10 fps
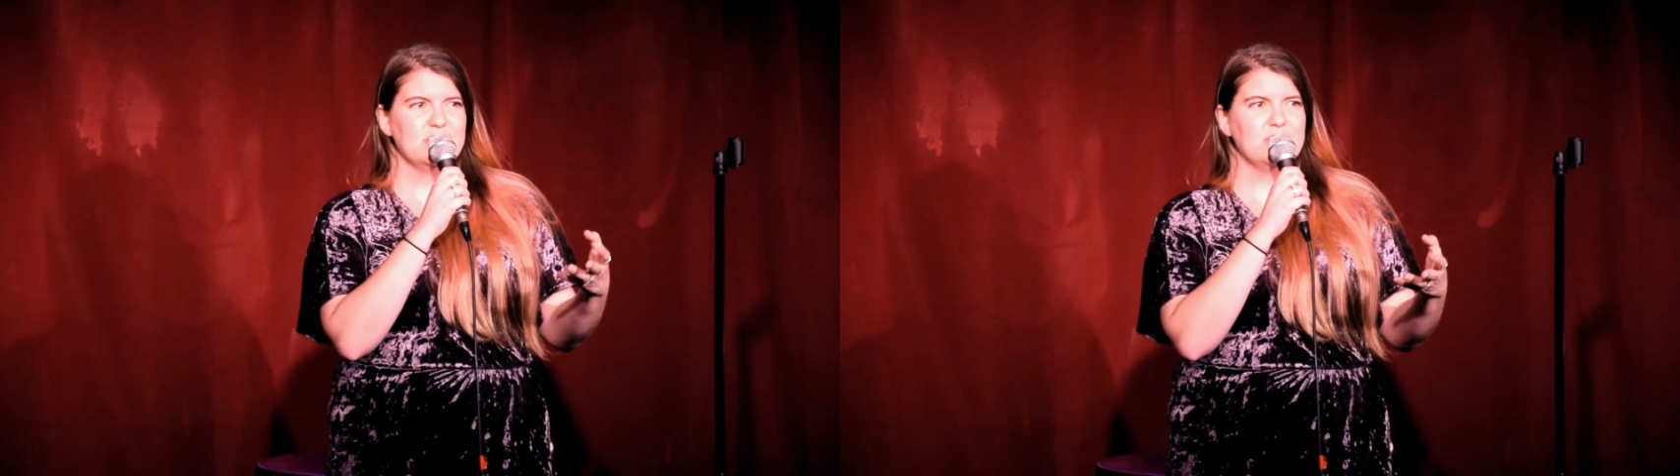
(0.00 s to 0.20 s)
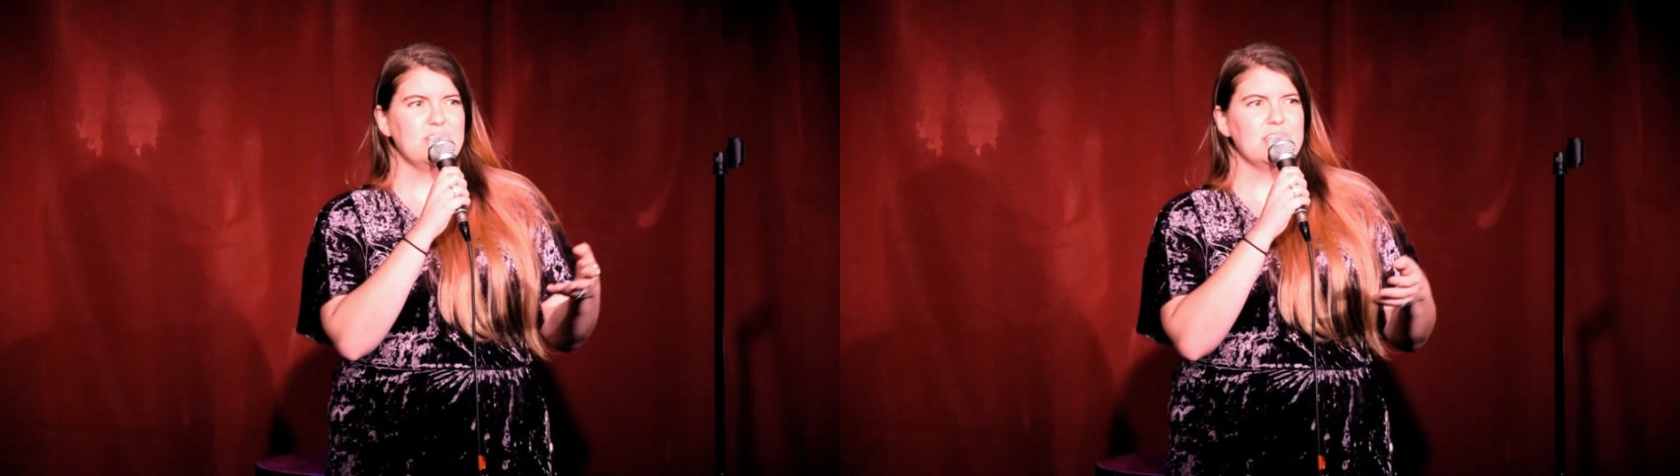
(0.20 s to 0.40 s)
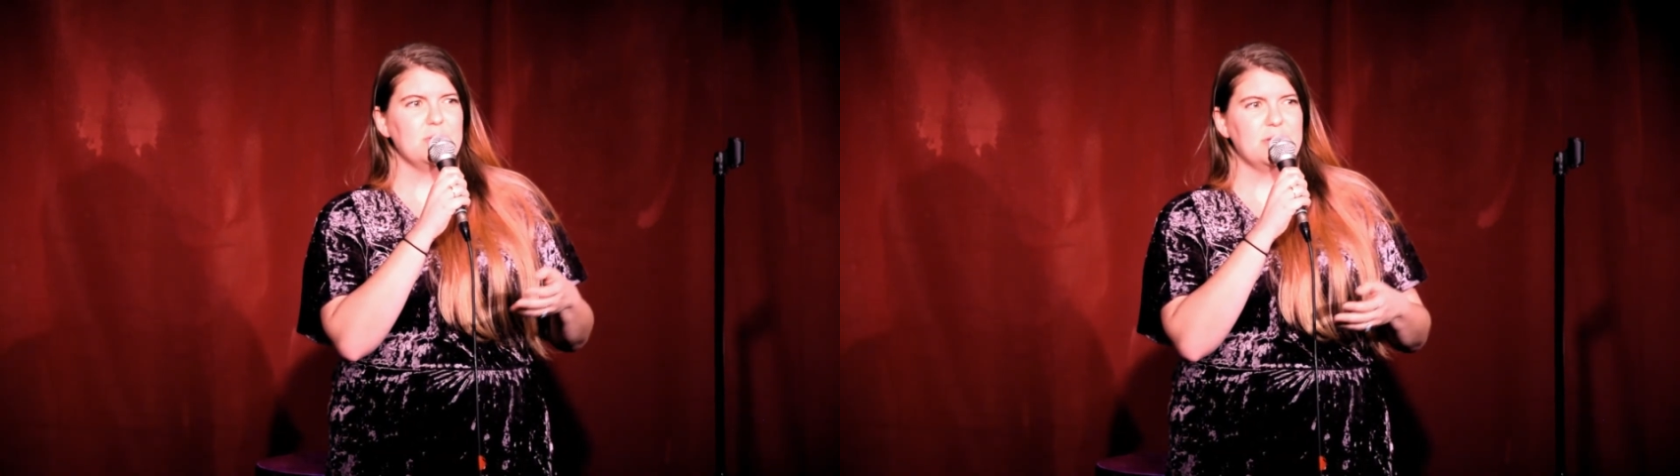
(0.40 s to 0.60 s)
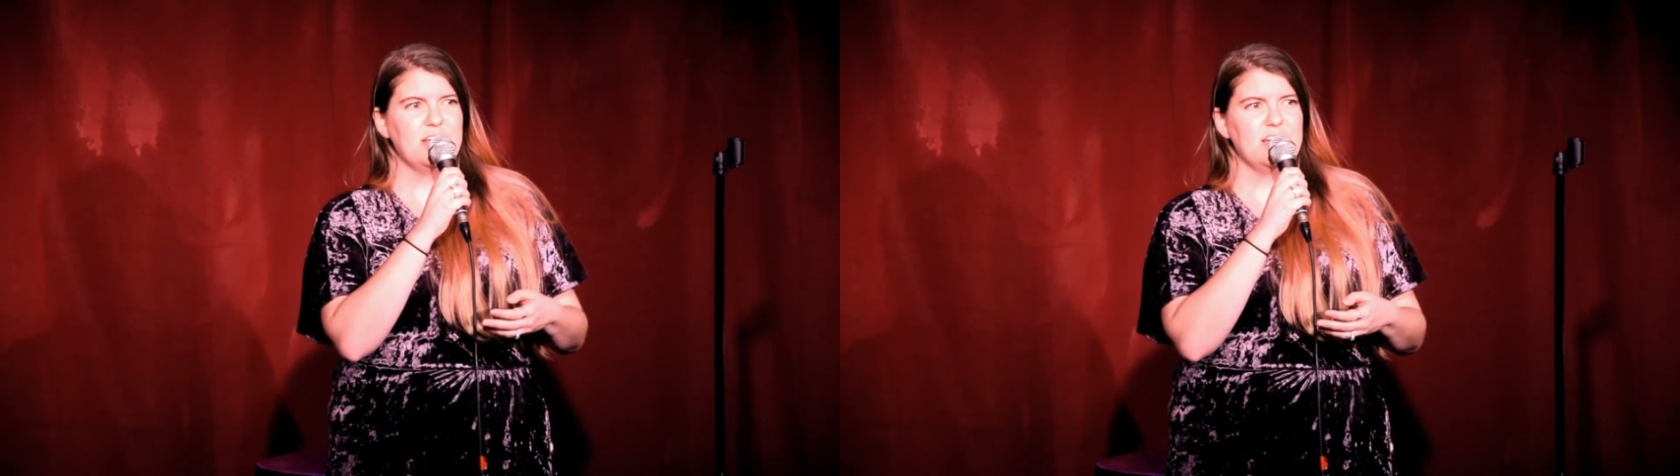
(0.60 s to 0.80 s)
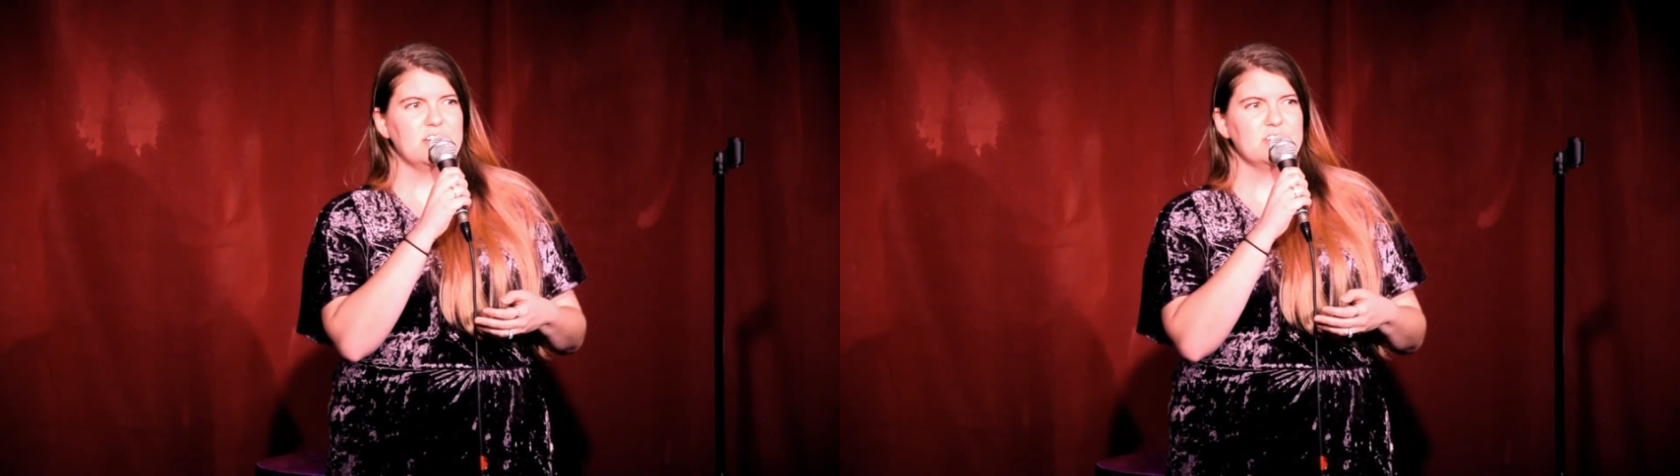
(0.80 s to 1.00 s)
of Nicki
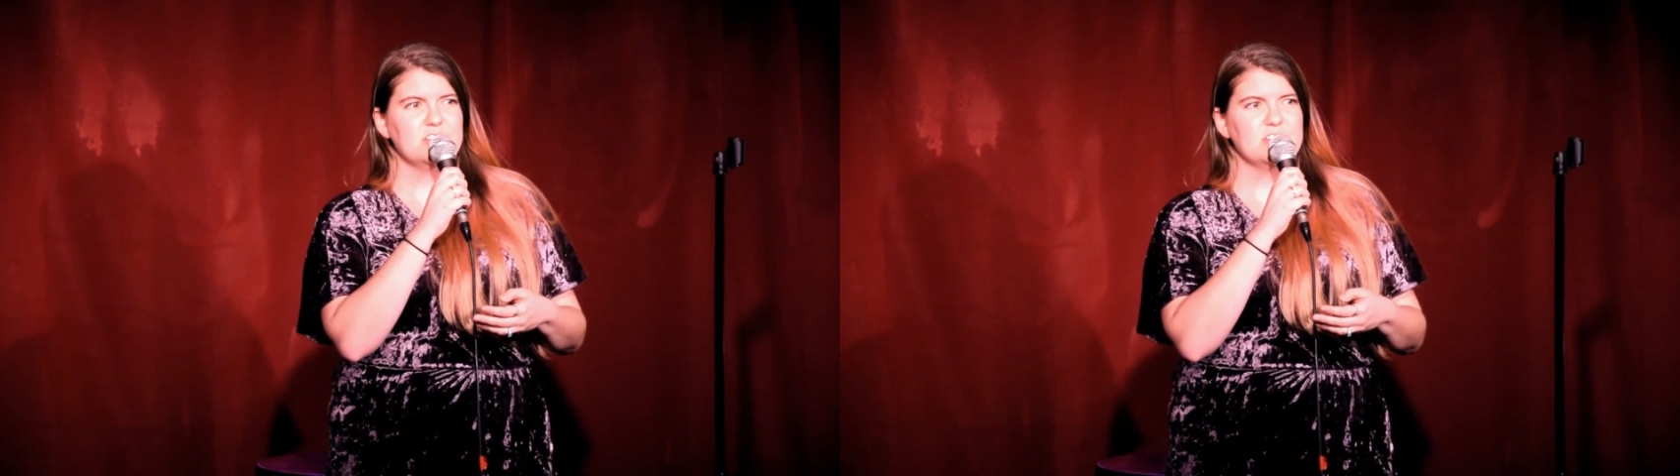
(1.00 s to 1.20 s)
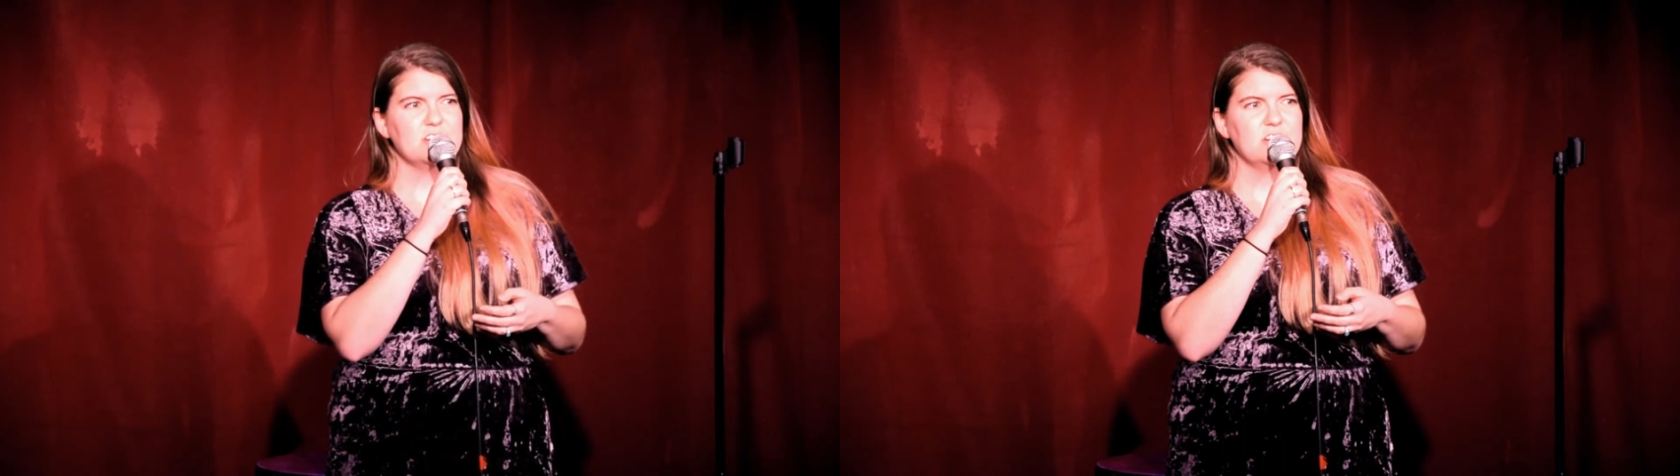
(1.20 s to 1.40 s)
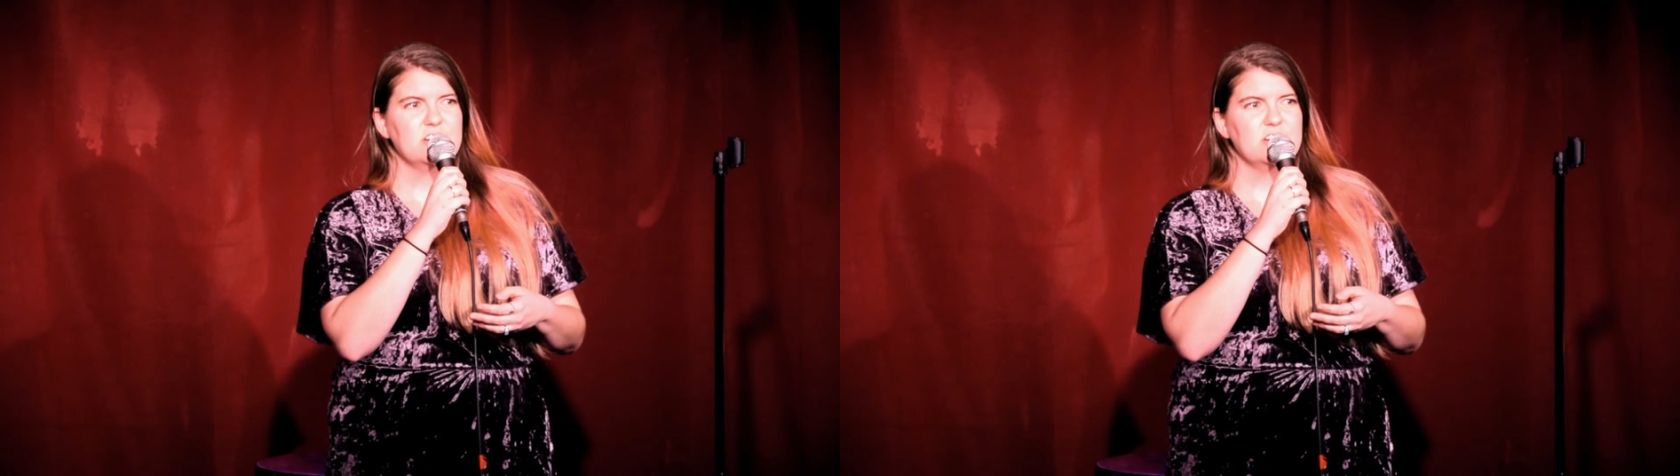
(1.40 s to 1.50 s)
Minaj